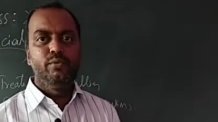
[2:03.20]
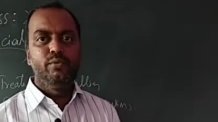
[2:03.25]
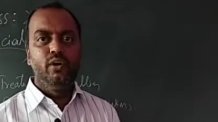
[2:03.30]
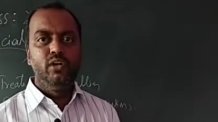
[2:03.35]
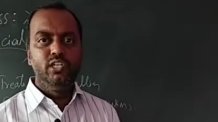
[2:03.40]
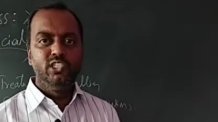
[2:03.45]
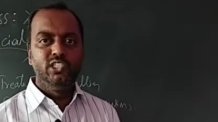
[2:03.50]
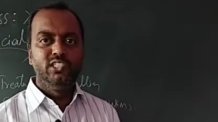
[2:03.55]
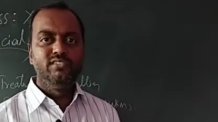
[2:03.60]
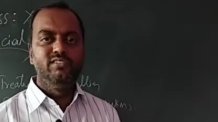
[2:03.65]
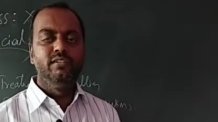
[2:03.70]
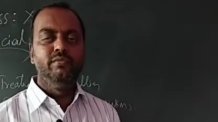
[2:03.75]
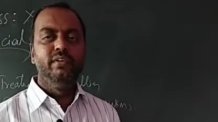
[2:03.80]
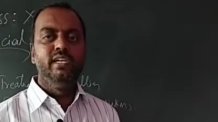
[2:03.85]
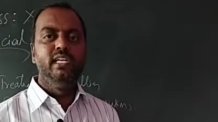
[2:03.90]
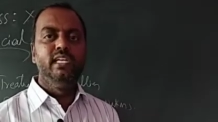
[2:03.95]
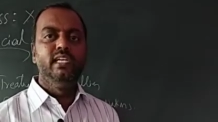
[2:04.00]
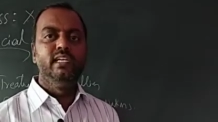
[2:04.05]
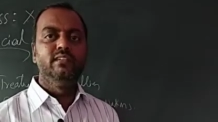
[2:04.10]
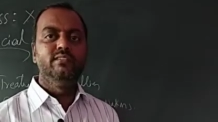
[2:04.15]
Polish
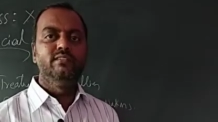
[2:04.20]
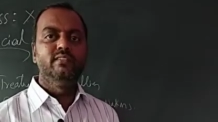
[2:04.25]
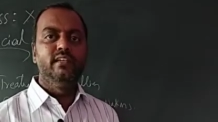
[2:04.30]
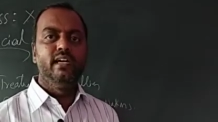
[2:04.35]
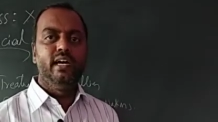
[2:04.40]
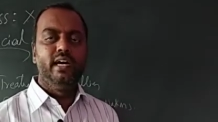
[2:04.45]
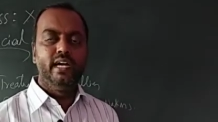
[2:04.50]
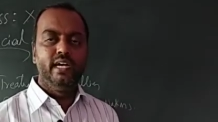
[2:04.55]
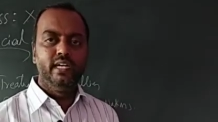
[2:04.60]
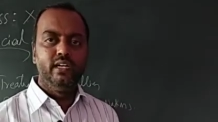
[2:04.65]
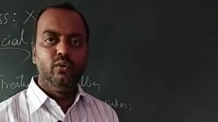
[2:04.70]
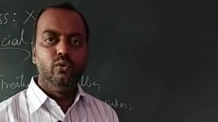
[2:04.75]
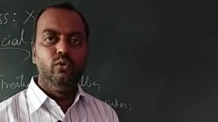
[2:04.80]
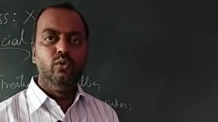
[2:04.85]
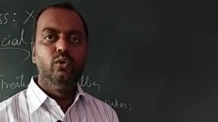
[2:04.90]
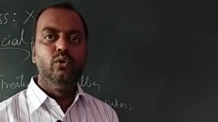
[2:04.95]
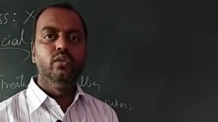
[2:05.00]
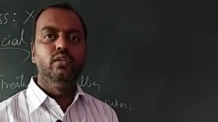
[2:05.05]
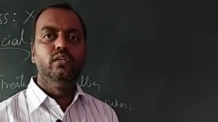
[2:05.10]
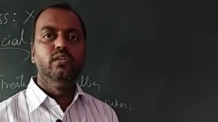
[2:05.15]
civilians and
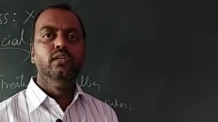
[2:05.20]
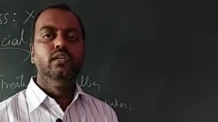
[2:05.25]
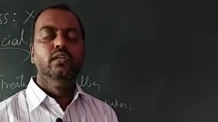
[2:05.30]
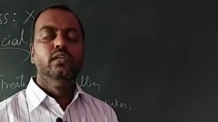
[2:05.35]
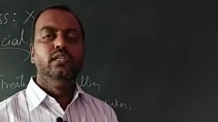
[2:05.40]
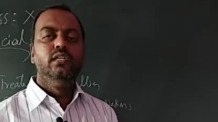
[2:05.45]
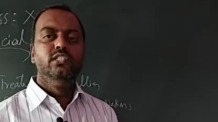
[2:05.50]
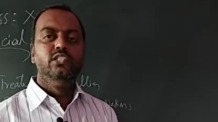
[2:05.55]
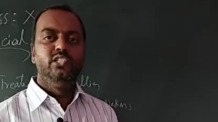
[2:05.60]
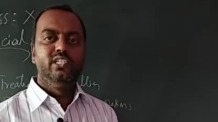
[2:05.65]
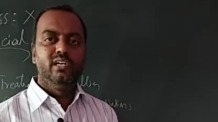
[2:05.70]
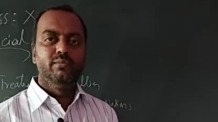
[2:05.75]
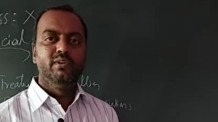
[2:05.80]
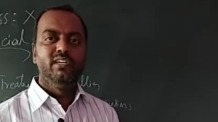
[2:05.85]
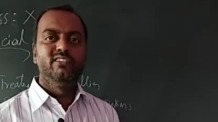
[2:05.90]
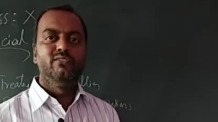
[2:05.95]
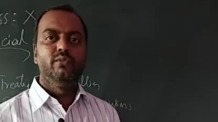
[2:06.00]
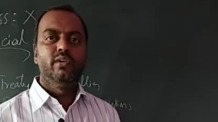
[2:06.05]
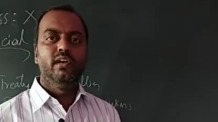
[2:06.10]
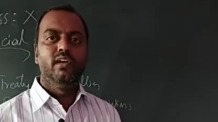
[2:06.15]
own
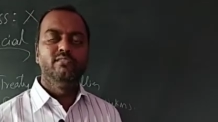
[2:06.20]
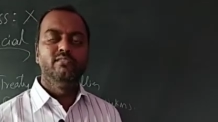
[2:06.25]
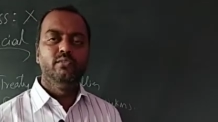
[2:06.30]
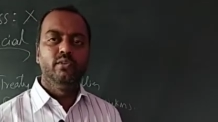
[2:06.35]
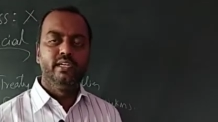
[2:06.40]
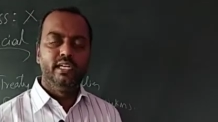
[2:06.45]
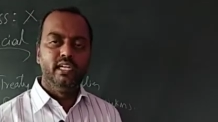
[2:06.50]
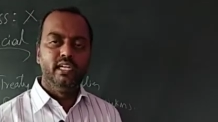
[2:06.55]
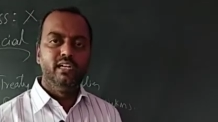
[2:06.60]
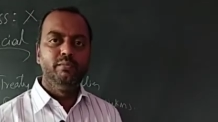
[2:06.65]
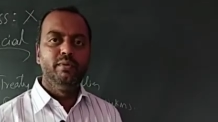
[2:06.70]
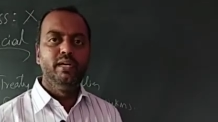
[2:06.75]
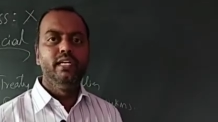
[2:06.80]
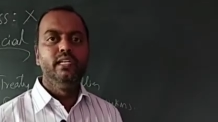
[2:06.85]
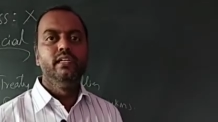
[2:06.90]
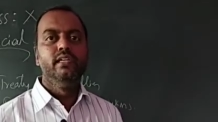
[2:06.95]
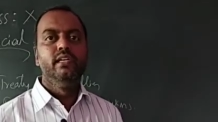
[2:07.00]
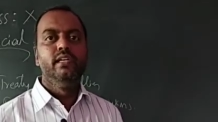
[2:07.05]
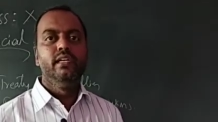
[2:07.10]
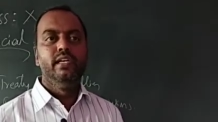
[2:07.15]
Germans were also killed by
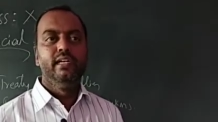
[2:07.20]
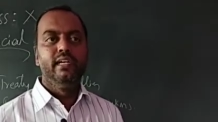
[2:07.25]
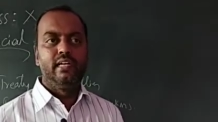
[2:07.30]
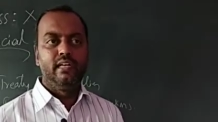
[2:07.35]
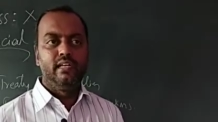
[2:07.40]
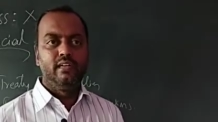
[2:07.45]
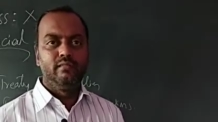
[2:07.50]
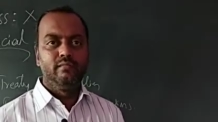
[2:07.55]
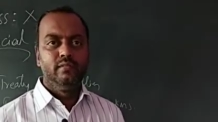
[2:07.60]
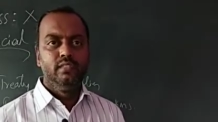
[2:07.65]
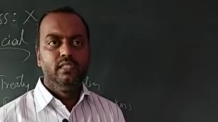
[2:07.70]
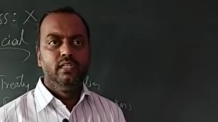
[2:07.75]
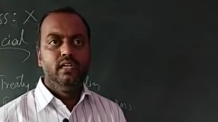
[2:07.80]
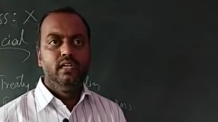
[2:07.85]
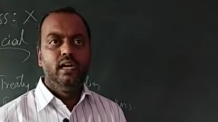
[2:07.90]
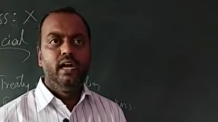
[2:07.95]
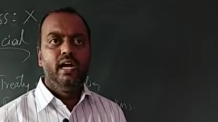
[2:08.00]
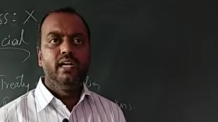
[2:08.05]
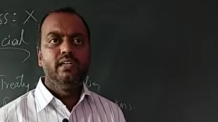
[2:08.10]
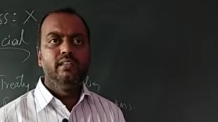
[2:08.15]
Hitler.
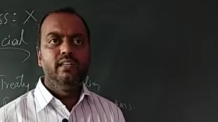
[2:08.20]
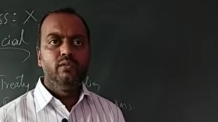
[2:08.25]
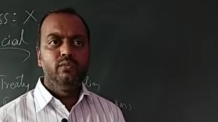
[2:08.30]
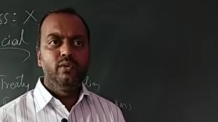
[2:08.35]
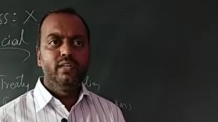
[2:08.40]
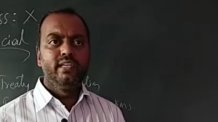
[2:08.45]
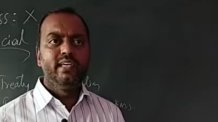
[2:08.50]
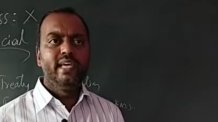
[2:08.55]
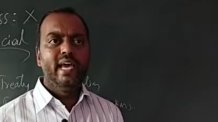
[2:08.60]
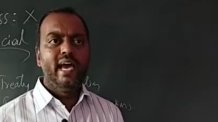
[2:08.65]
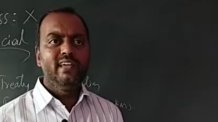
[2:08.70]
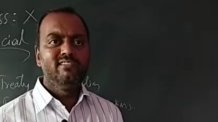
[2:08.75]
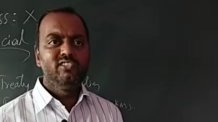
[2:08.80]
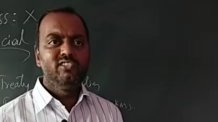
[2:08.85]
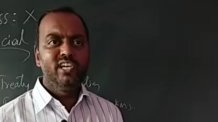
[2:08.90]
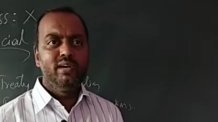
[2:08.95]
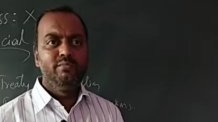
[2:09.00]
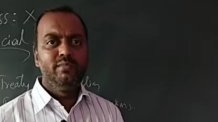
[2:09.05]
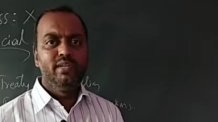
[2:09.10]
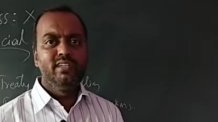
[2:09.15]
And there were
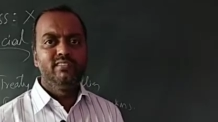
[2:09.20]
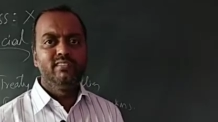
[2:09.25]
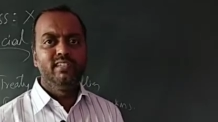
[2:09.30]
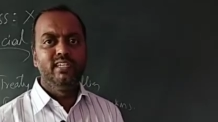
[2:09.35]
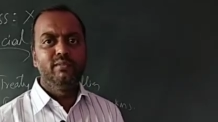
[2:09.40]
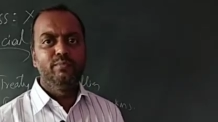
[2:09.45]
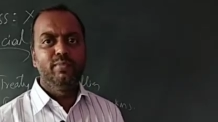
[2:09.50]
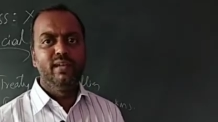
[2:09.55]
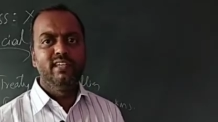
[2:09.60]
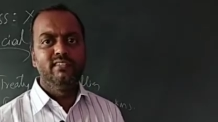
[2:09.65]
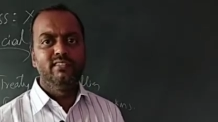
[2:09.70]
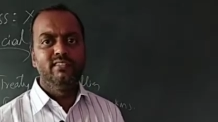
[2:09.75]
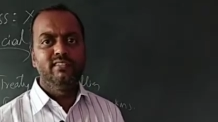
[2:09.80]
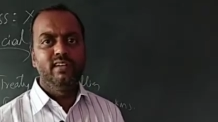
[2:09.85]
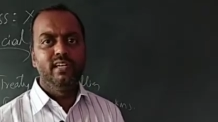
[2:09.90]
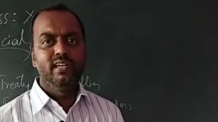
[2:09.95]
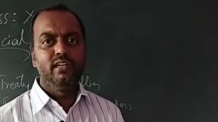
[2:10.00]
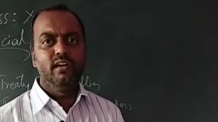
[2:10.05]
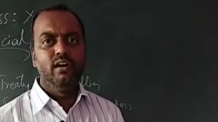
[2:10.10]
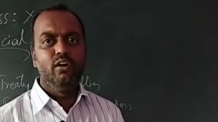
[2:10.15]
gas chambers at places
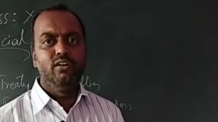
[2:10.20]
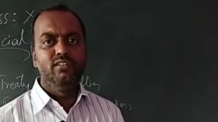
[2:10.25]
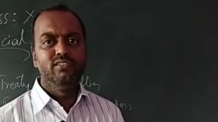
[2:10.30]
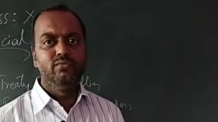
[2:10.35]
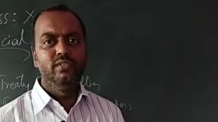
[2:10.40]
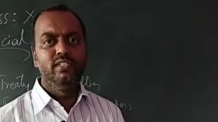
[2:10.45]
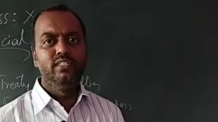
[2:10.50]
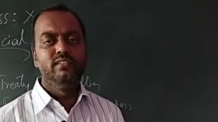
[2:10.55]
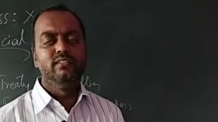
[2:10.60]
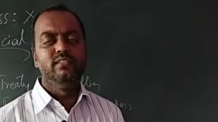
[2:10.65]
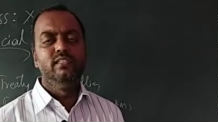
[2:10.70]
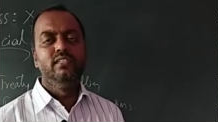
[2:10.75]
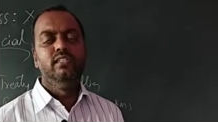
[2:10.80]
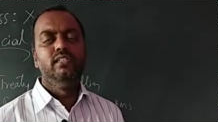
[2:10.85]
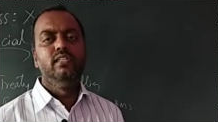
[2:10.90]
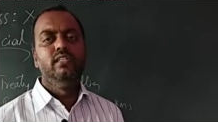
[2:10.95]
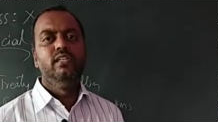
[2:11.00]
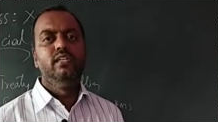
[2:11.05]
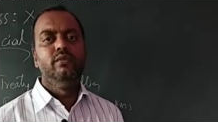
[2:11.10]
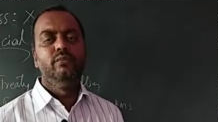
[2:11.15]
like
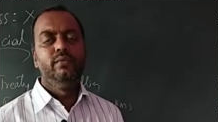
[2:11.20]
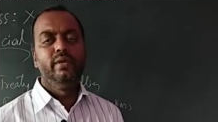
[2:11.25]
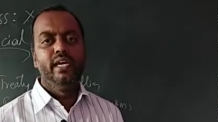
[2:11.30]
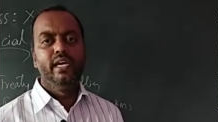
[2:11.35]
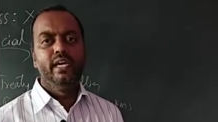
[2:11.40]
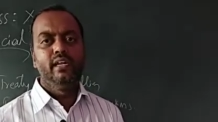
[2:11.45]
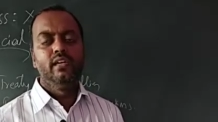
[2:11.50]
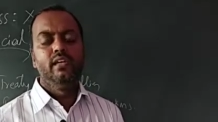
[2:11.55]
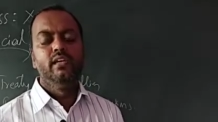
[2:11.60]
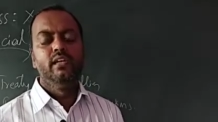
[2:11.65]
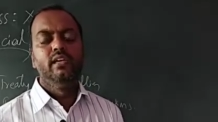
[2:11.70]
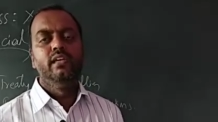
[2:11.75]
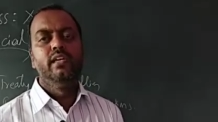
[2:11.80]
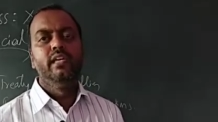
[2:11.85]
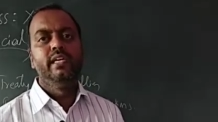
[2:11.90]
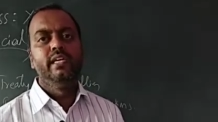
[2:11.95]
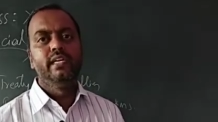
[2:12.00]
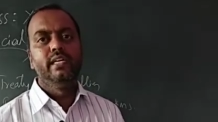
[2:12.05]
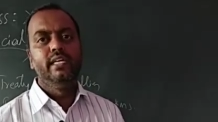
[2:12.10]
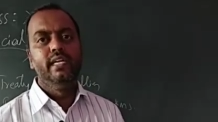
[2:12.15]
Auschwitz where
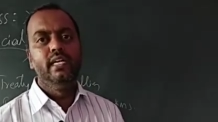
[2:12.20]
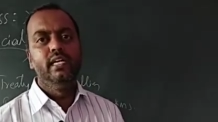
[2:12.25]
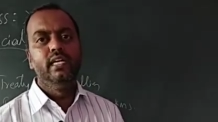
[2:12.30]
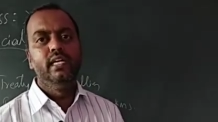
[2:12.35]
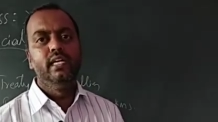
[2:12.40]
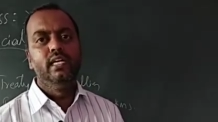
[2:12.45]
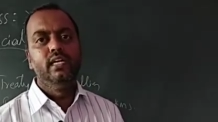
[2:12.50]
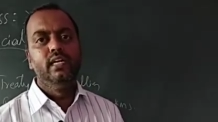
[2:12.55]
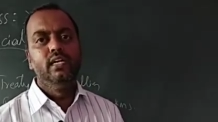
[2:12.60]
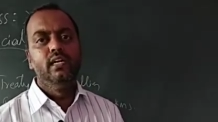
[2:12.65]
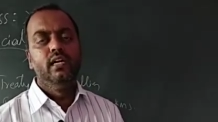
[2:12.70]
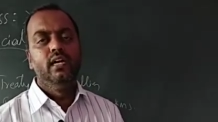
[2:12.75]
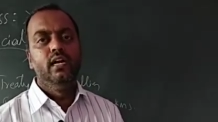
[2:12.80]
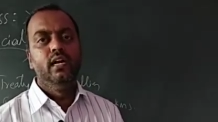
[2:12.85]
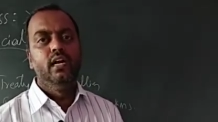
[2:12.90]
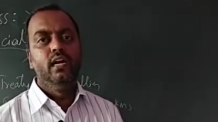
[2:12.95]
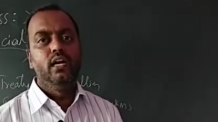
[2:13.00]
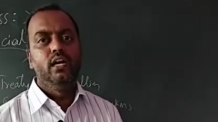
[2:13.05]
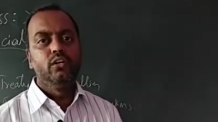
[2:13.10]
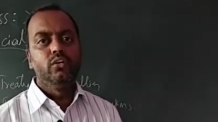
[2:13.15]
he killed
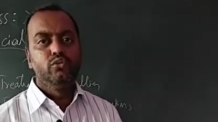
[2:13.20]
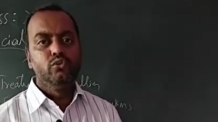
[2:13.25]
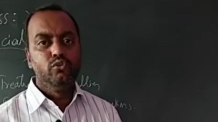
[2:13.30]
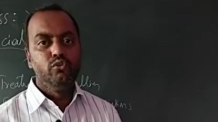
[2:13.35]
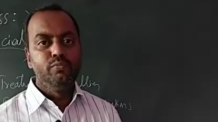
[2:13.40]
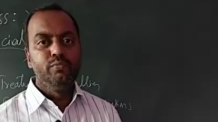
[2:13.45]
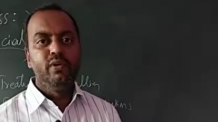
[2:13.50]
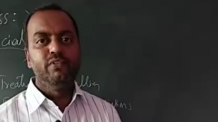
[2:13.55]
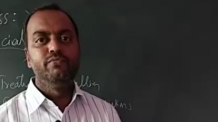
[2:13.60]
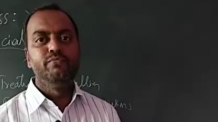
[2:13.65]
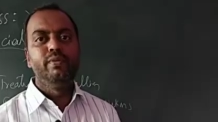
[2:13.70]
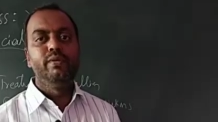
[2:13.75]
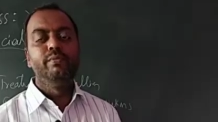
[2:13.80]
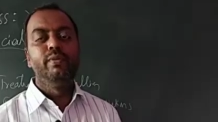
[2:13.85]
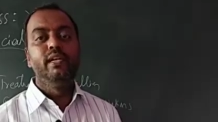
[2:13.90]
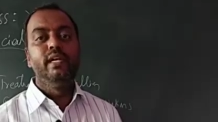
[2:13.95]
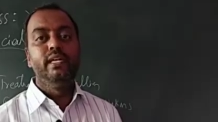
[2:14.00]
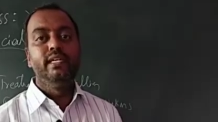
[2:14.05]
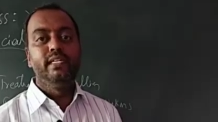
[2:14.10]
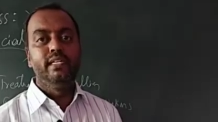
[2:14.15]
a group of
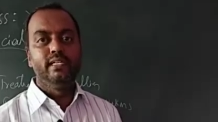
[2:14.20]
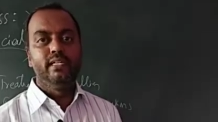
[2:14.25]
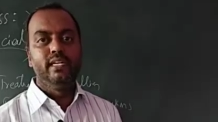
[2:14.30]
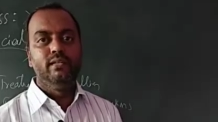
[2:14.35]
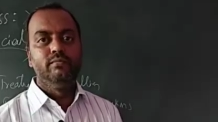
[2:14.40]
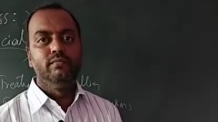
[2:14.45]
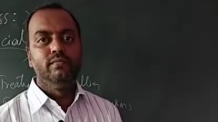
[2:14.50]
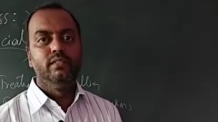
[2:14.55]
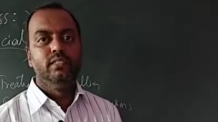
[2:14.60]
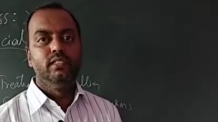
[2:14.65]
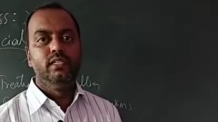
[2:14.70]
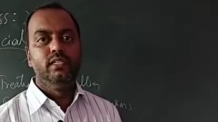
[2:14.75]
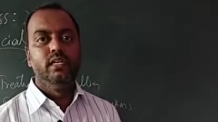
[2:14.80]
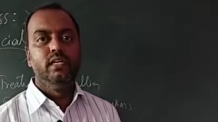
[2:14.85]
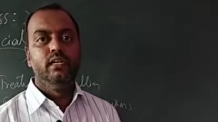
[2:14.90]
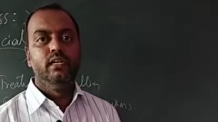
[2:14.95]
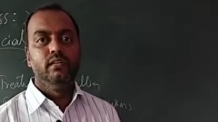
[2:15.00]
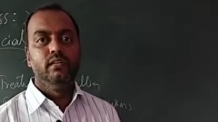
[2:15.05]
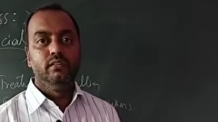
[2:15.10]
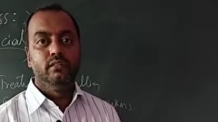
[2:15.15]
people at a
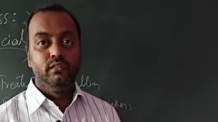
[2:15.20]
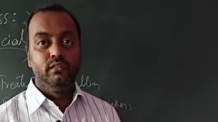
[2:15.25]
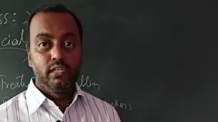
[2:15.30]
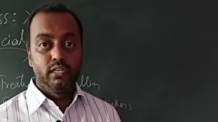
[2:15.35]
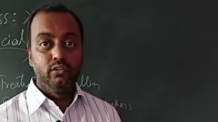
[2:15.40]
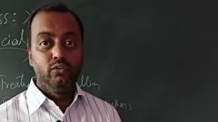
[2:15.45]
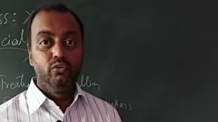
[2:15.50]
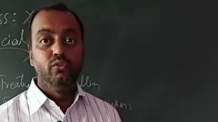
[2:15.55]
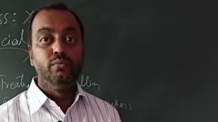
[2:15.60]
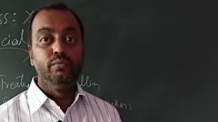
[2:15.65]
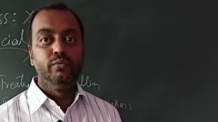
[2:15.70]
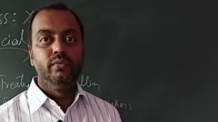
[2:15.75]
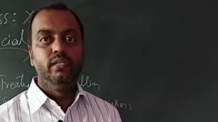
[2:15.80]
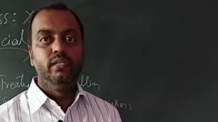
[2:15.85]
time. A group